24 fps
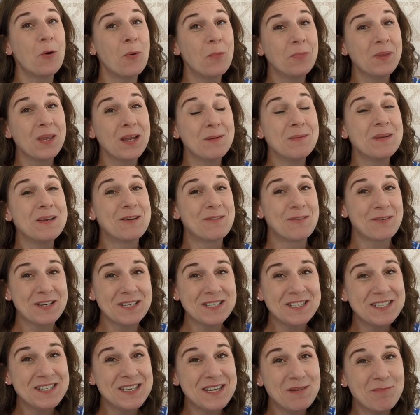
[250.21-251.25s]
and it's only going
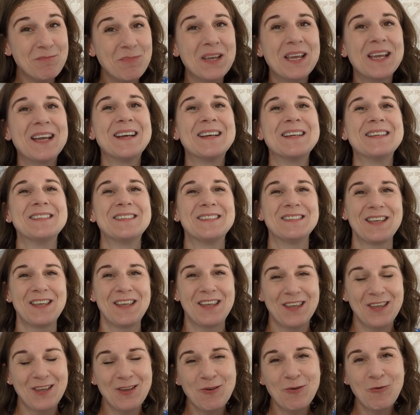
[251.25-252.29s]
to be cringy because